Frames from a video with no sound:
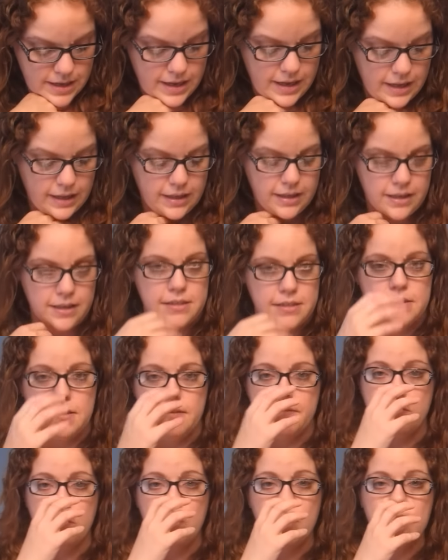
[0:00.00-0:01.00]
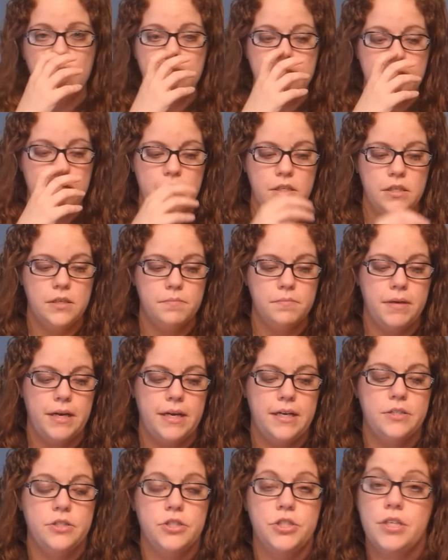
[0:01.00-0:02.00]
And of course I couldn't
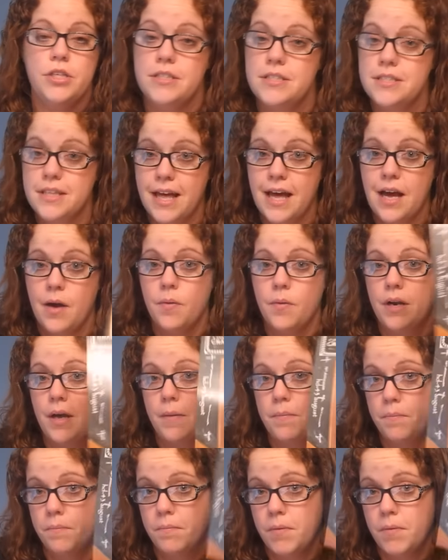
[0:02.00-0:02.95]
buy just that when I